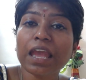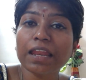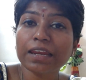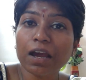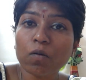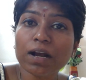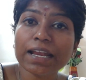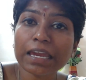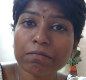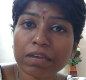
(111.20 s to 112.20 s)
and now
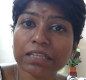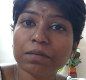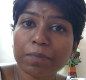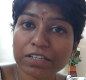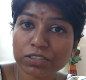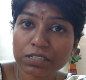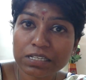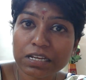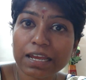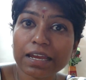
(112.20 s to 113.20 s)
again make the
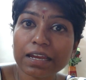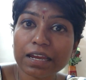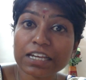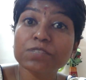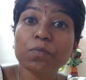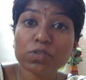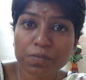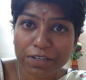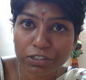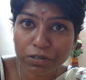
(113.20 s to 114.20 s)
patient, expose
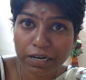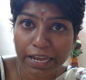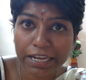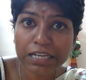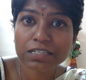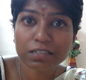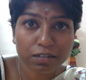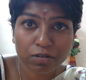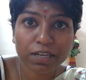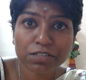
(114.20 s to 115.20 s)
the patient to light.
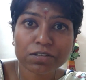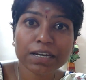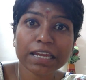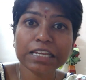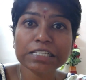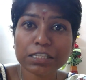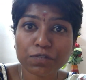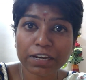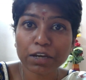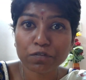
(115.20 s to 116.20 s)
Okay, so again he sits
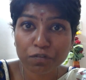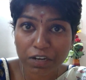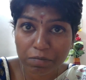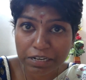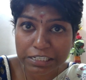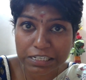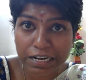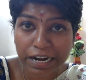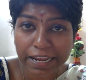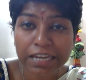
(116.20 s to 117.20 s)
for 10 to 15 minutes
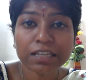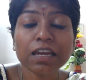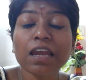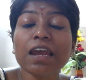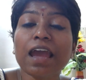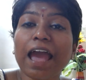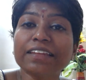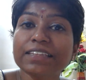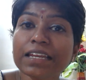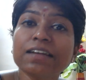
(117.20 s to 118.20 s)
in light,
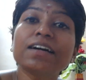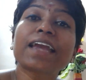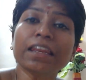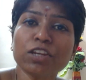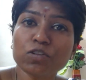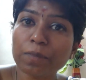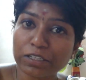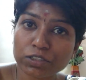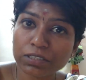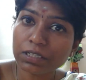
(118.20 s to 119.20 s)
and then again you
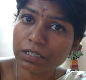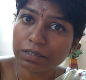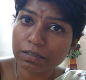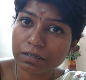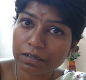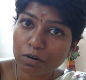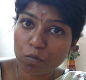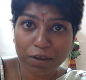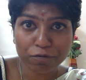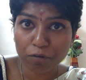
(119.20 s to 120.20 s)
measure the
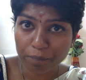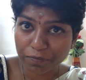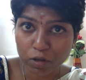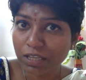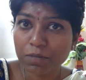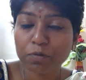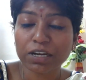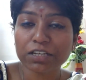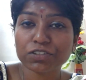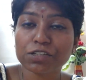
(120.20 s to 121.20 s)
waveform, okay, the
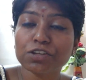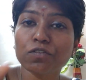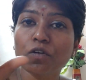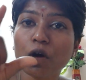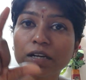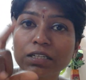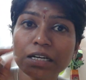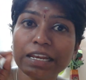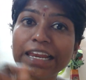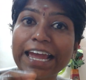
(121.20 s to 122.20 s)
potential. So you've got
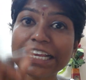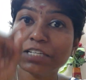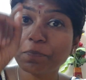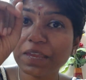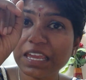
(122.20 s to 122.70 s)
a light